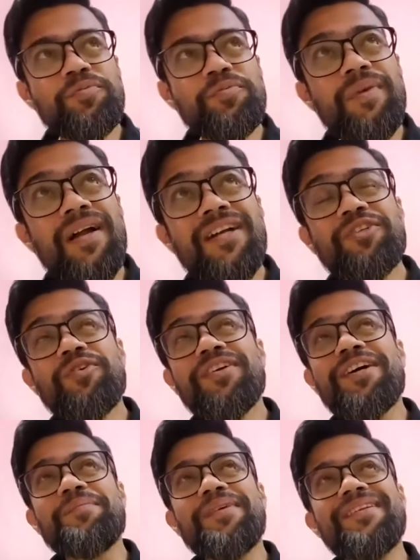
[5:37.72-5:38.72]
blood should
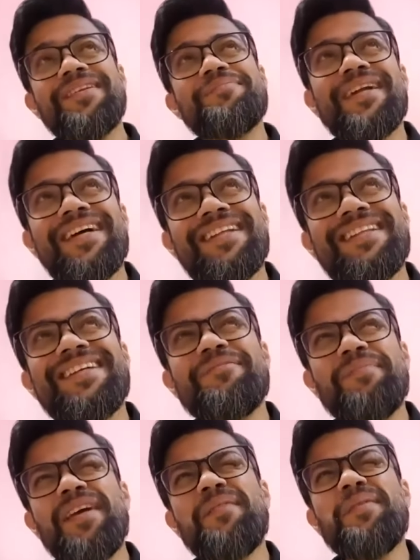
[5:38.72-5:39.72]
come in, but I think
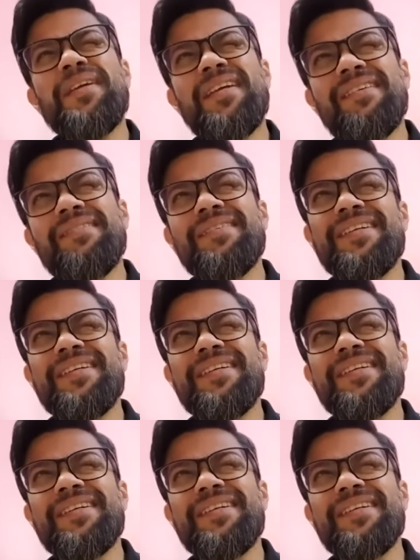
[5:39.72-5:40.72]
maybe it'll
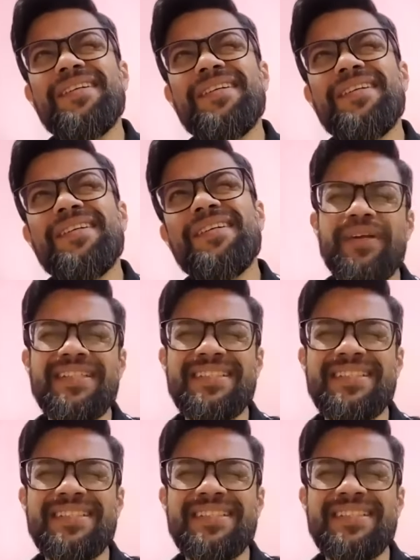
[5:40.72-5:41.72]
happen only in
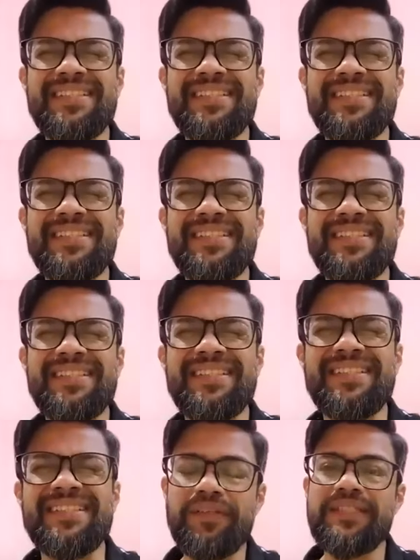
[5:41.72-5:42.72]
26 because
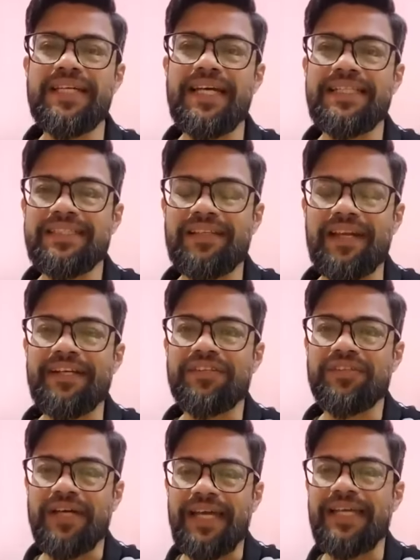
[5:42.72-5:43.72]
all of these guys are trying
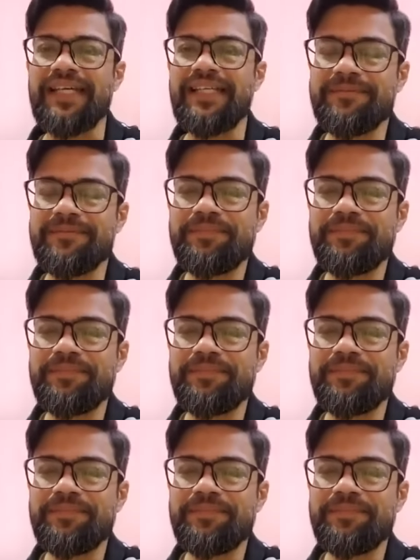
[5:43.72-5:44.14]
to hang in.